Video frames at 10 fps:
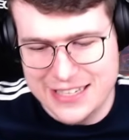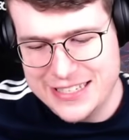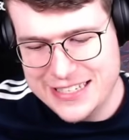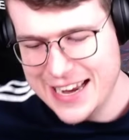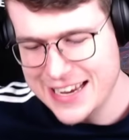
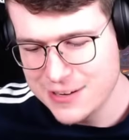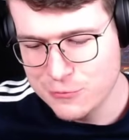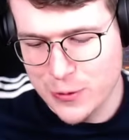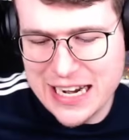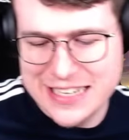Taking
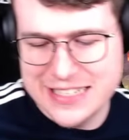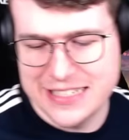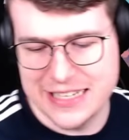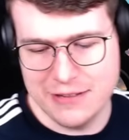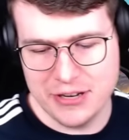one
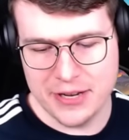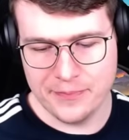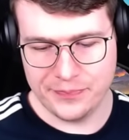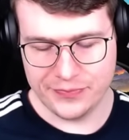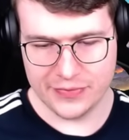unnecessary
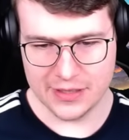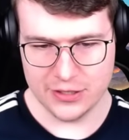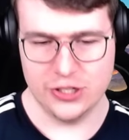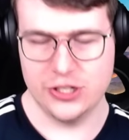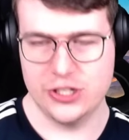
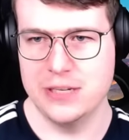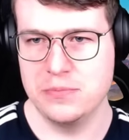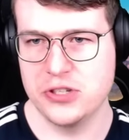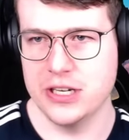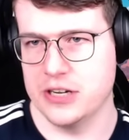chip
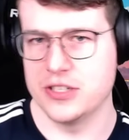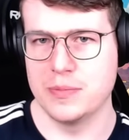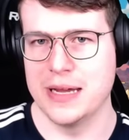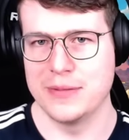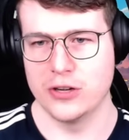shot. I also
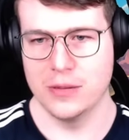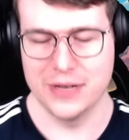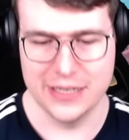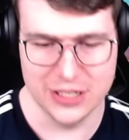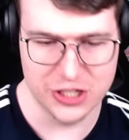played my Goblin Heart
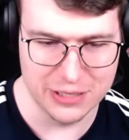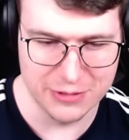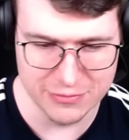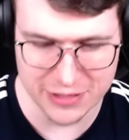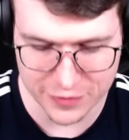like shit. I
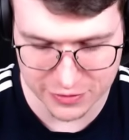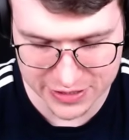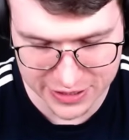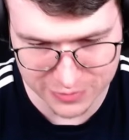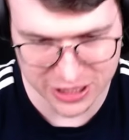wasn't really
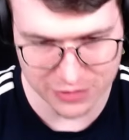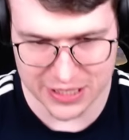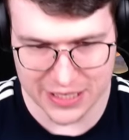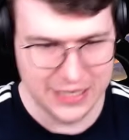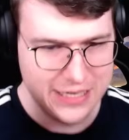focusing too much. I was
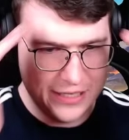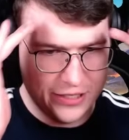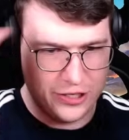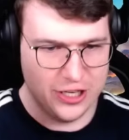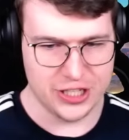like
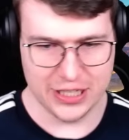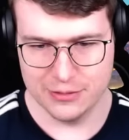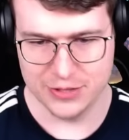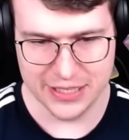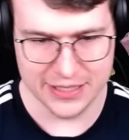searching and I
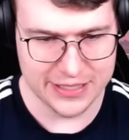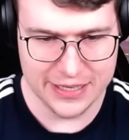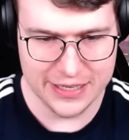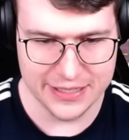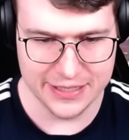was like suddenly
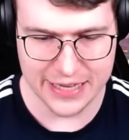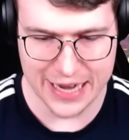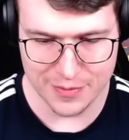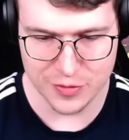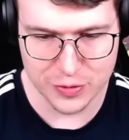seeing the
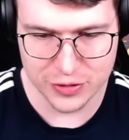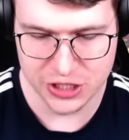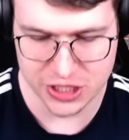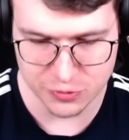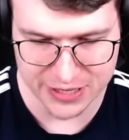game and opponent
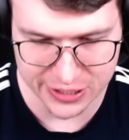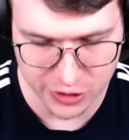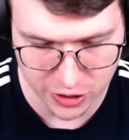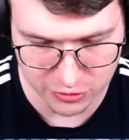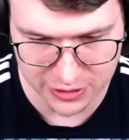just went on
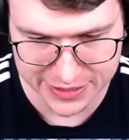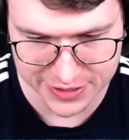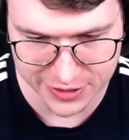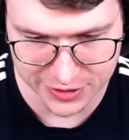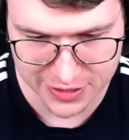Hog Rider.
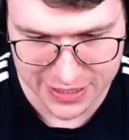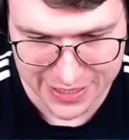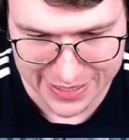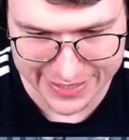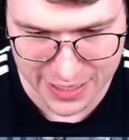So
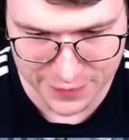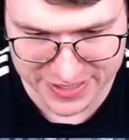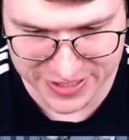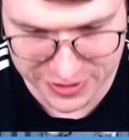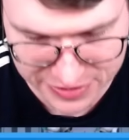enough
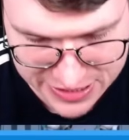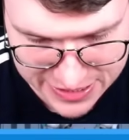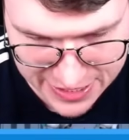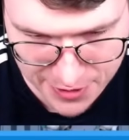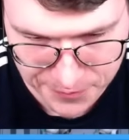excuses
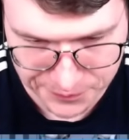there.